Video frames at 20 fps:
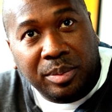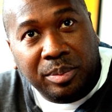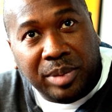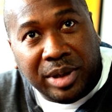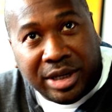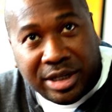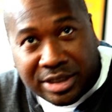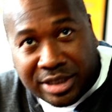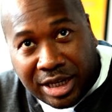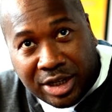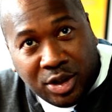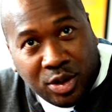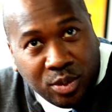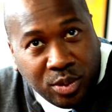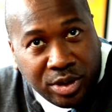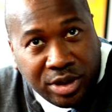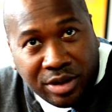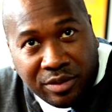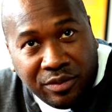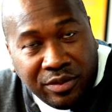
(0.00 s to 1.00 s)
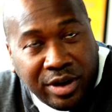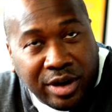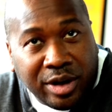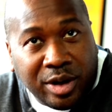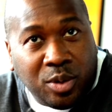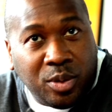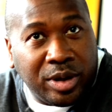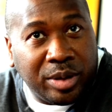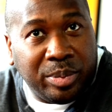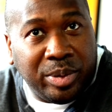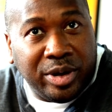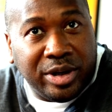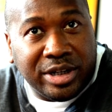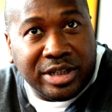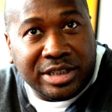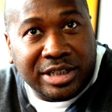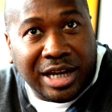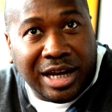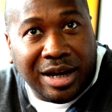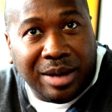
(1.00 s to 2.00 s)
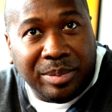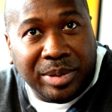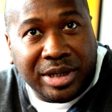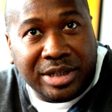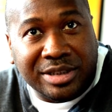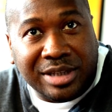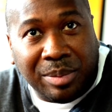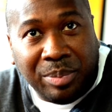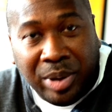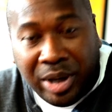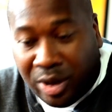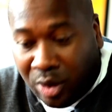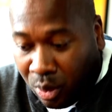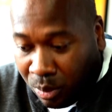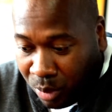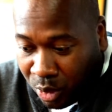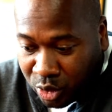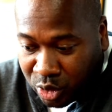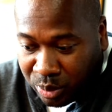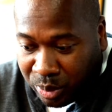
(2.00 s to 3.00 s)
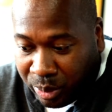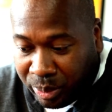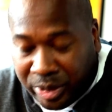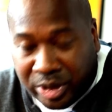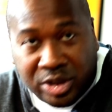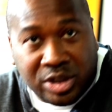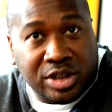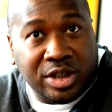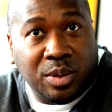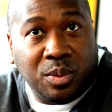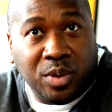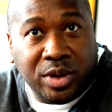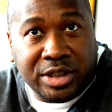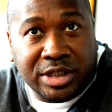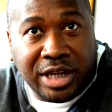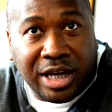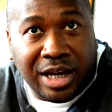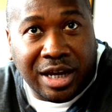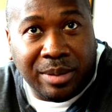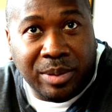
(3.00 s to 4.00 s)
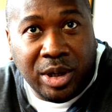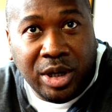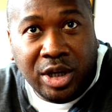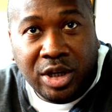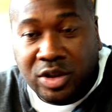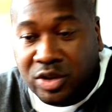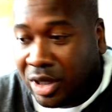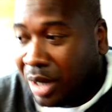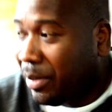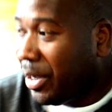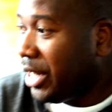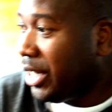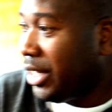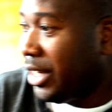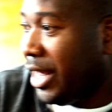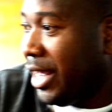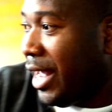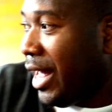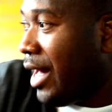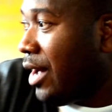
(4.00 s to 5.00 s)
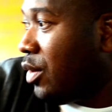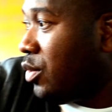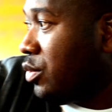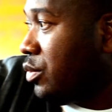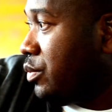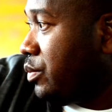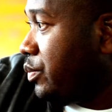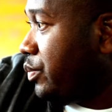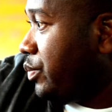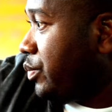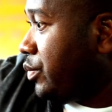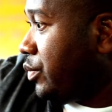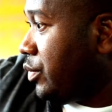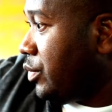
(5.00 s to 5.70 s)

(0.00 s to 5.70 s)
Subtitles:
because I do it in a very quick period of time, because I paint on multiple pieces at one time. So I might lay out